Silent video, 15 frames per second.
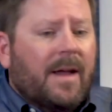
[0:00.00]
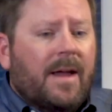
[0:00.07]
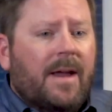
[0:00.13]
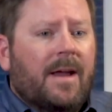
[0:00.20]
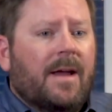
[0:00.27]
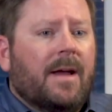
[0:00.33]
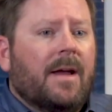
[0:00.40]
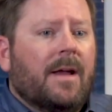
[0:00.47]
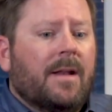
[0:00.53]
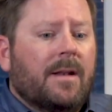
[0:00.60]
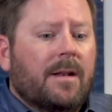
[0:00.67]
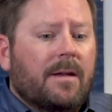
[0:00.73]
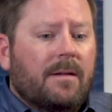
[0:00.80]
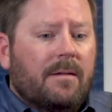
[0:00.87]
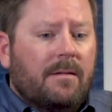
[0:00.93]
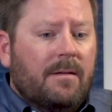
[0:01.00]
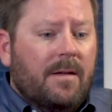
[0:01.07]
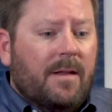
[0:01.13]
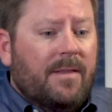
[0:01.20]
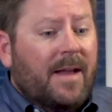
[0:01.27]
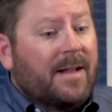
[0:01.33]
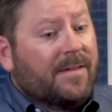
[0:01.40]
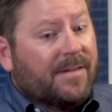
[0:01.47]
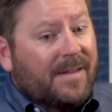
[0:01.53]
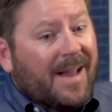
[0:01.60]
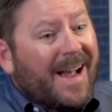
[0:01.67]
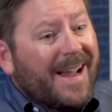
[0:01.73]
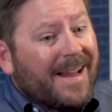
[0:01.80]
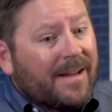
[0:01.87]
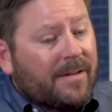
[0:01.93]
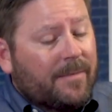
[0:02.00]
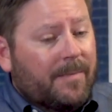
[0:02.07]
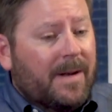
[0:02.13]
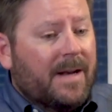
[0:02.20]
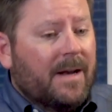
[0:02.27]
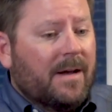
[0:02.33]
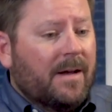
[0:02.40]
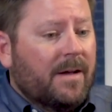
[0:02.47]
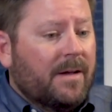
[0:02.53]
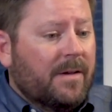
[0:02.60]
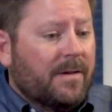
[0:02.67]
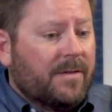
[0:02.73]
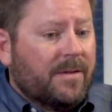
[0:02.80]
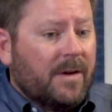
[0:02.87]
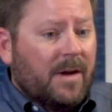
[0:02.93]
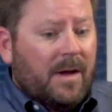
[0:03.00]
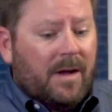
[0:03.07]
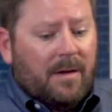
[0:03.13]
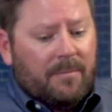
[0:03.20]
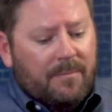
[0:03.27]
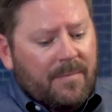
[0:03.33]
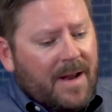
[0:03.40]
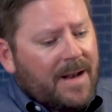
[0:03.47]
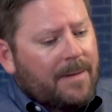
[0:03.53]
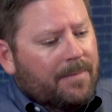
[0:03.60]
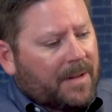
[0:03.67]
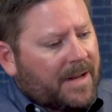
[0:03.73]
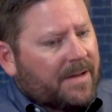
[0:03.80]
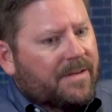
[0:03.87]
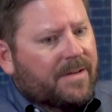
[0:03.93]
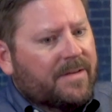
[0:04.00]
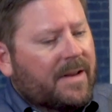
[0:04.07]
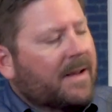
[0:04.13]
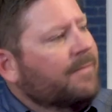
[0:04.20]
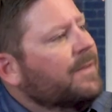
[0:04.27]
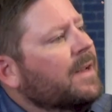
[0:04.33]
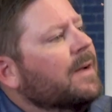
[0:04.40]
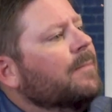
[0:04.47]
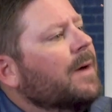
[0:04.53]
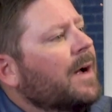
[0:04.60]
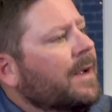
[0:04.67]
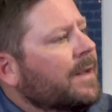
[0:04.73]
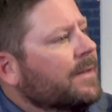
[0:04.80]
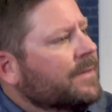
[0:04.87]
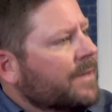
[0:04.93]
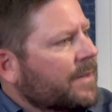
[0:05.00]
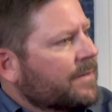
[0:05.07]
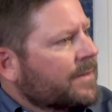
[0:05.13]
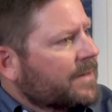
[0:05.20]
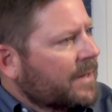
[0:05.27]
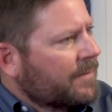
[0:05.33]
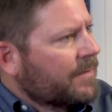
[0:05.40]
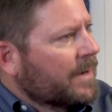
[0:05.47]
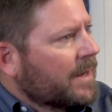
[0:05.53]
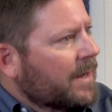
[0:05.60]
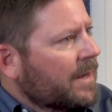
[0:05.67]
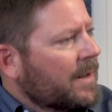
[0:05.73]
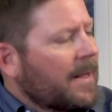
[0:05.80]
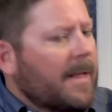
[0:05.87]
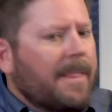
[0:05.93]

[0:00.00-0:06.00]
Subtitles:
And that's nice because many places have DMI insensitivity,